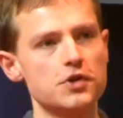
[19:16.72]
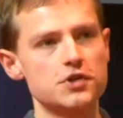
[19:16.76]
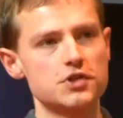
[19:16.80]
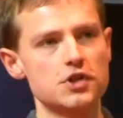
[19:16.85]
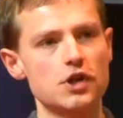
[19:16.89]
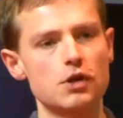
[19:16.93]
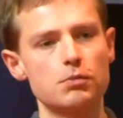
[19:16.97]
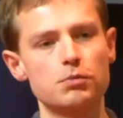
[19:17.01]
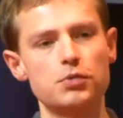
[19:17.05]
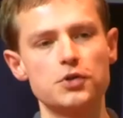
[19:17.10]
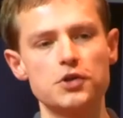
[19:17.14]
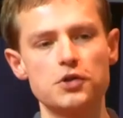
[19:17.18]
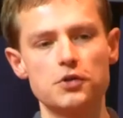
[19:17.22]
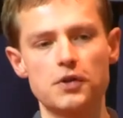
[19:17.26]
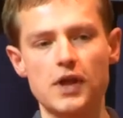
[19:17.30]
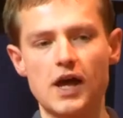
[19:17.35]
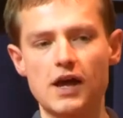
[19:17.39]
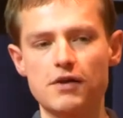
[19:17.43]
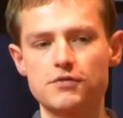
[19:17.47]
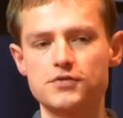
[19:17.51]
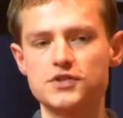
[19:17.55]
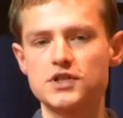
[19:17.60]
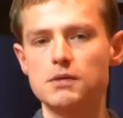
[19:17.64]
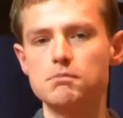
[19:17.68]
for example, you'll
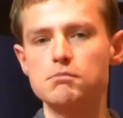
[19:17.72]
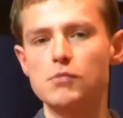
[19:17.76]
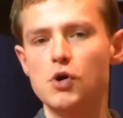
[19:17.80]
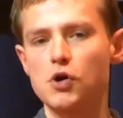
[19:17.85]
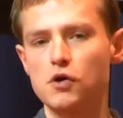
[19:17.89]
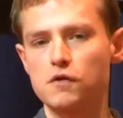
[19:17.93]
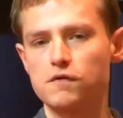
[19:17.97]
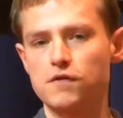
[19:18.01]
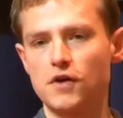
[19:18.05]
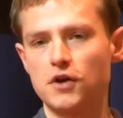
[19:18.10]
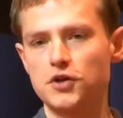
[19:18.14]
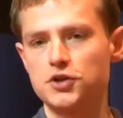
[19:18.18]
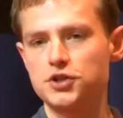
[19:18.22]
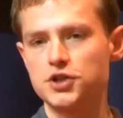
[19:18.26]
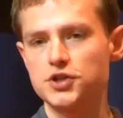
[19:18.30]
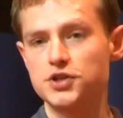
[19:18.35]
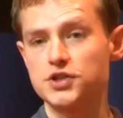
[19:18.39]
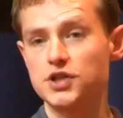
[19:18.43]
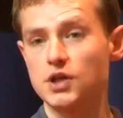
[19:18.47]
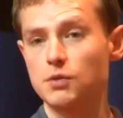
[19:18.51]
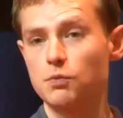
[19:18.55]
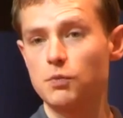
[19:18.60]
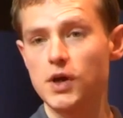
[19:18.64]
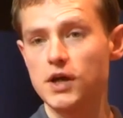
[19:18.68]
have some mock function
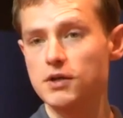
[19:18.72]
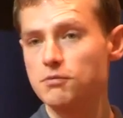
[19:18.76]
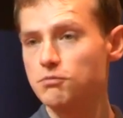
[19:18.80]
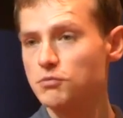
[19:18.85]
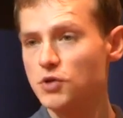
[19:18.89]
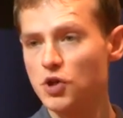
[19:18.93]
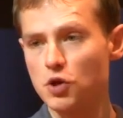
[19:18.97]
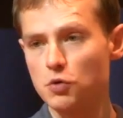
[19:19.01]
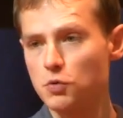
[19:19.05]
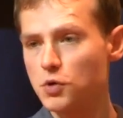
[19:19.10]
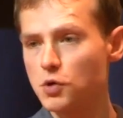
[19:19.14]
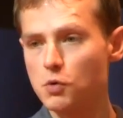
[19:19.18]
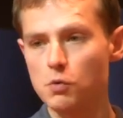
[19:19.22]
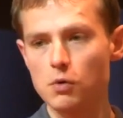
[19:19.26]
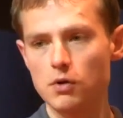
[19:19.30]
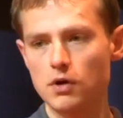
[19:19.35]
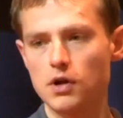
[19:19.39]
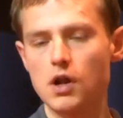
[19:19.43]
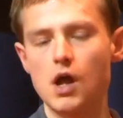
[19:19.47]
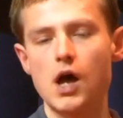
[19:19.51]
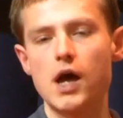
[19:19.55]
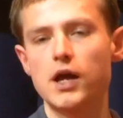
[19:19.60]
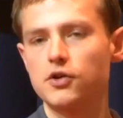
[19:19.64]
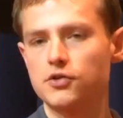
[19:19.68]
some way, you were
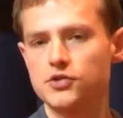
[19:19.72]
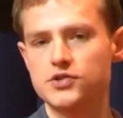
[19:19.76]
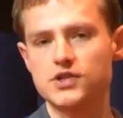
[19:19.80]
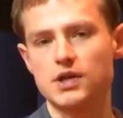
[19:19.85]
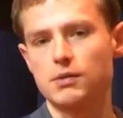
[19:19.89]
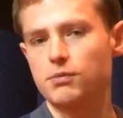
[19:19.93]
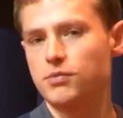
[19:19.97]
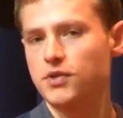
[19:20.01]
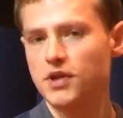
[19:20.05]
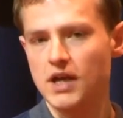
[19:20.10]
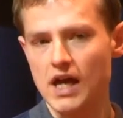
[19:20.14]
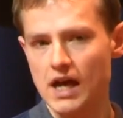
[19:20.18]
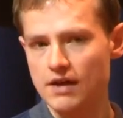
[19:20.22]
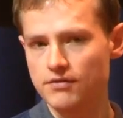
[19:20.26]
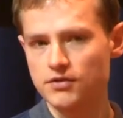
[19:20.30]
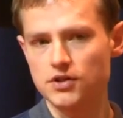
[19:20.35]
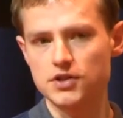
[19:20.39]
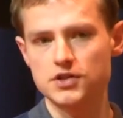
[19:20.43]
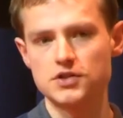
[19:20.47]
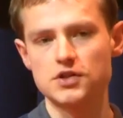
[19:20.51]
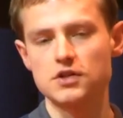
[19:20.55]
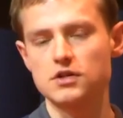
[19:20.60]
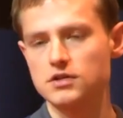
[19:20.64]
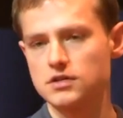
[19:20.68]
relying on something having
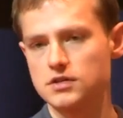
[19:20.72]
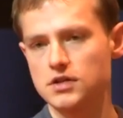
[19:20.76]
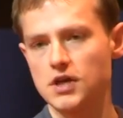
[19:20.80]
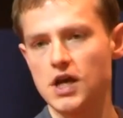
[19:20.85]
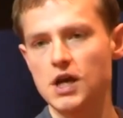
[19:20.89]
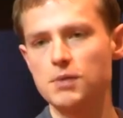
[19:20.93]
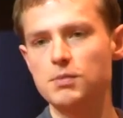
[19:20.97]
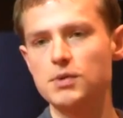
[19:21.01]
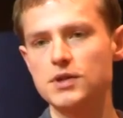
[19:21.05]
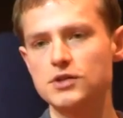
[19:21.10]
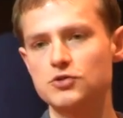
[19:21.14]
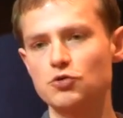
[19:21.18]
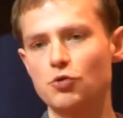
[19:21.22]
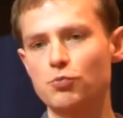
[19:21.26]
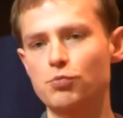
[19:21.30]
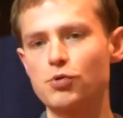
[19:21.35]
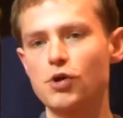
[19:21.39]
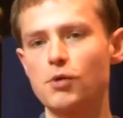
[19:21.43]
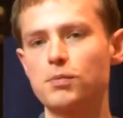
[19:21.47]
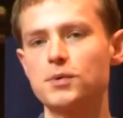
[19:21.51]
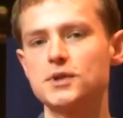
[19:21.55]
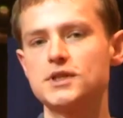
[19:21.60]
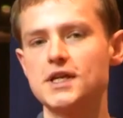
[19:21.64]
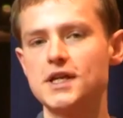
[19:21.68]
a certain type or
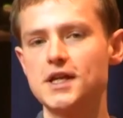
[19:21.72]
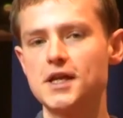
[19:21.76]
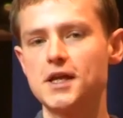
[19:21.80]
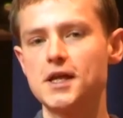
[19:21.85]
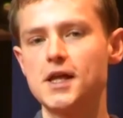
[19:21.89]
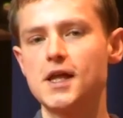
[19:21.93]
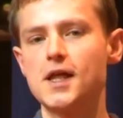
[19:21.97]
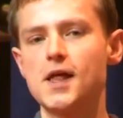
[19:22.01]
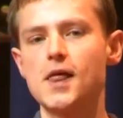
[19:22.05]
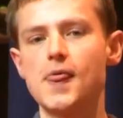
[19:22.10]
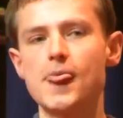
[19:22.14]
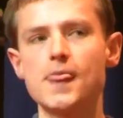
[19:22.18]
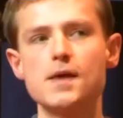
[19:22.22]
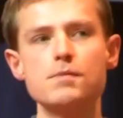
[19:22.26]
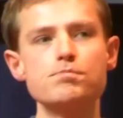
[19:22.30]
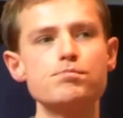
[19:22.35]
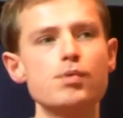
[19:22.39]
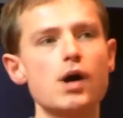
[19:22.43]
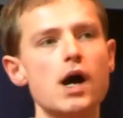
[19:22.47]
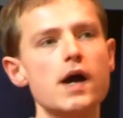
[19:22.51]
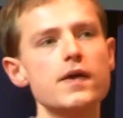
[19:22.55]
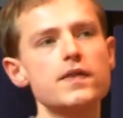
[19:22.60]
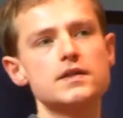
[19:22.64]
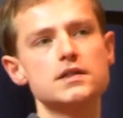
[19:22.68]
property, and then
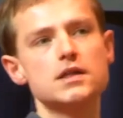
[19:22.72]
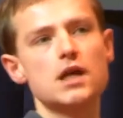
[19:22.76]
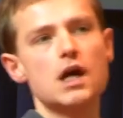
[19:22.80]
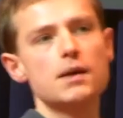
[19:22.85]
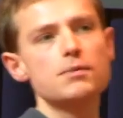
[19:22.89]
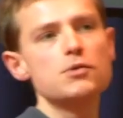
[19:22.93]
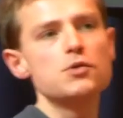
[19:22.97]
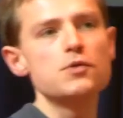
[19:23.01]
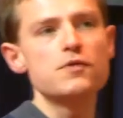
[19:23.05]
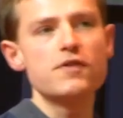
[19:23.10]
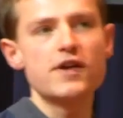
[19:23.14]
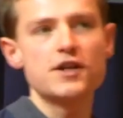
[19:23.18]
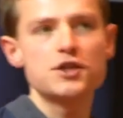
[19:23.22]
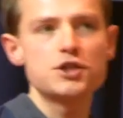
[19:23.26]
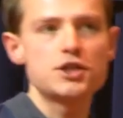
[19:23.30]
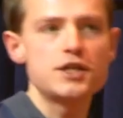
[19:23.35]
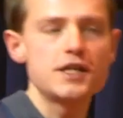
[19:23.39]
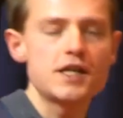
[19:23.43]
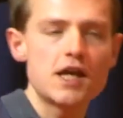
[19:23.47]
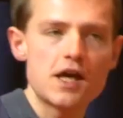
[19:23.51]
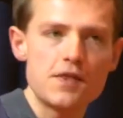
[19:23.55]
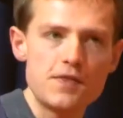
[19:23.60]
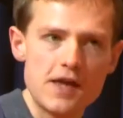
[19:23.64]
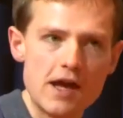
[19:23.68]
by the time you
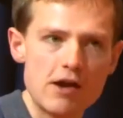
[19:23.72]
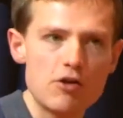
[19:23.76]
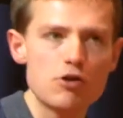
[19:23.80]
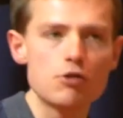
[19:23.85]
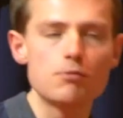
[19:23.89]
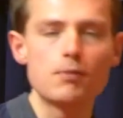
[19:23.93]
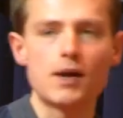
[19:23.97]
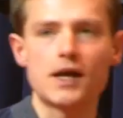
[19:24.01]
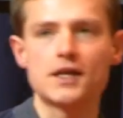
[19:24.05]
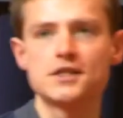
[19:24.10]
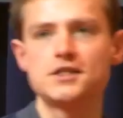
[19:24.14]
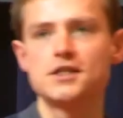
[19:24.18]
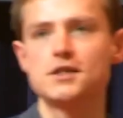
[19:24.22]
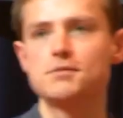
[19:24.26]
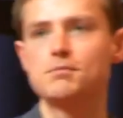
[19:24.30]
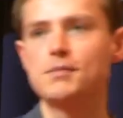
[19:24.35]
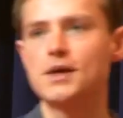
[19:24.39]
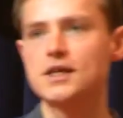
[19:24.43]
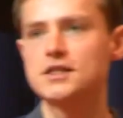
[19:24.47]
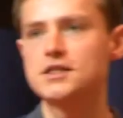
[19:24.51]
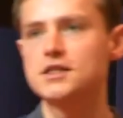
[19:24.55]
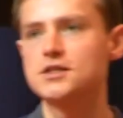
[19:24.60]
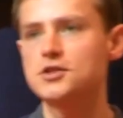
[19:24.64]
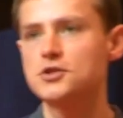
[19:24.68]
eventually get the error
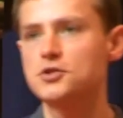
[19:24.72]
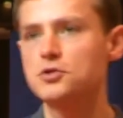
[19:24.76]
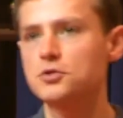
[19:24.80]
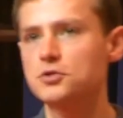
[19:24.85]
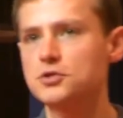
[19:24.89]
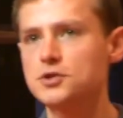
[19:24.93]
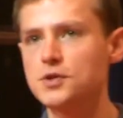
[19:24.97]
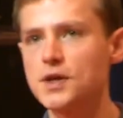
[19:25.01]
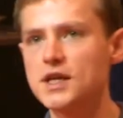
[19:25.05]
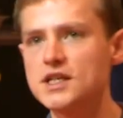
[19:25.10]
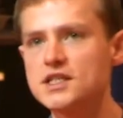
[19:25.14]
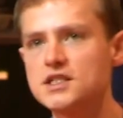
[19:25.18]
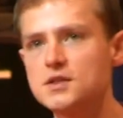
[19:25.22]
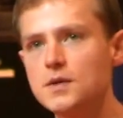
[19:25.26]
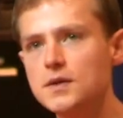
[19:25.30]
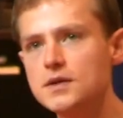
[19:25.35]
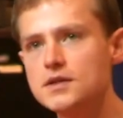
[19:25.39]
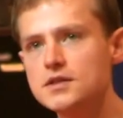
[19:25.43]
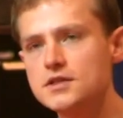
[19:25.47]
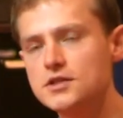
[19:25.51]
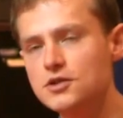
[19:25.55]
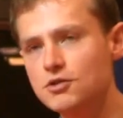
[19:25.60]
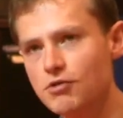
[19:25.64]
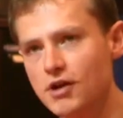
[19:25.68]
message and your test
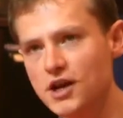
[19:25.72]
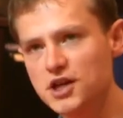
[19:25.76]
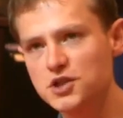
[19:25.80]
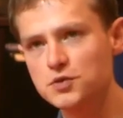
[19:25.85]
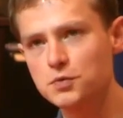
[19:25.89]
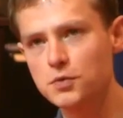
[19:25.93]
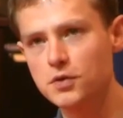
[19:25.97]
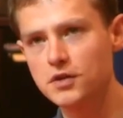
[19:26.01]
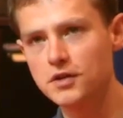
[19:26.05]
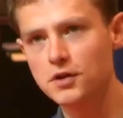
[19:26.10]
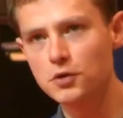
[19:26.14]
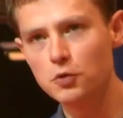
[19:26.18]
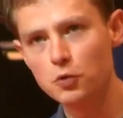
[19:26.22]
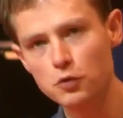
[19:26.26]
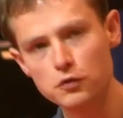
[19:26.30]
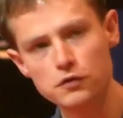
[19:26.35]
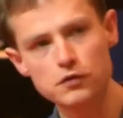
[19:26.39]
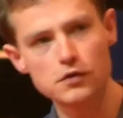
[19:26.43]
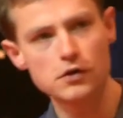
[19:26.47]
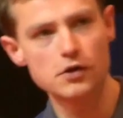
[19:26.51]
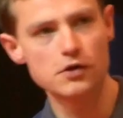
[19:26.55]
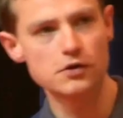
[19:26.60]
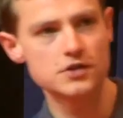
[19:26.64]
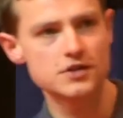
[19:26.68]
suite has crashed with an
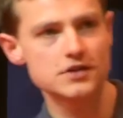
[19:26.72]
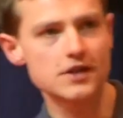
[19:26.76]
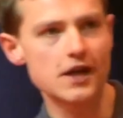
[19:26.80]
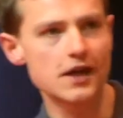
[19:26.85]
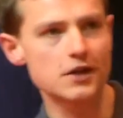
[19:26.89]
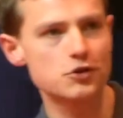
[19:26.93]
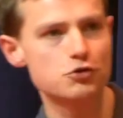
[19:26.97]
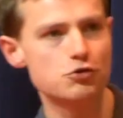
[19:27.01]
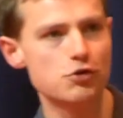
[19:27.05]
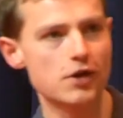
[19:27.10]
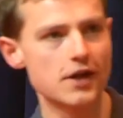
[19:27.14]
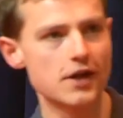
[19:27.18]
awful long stack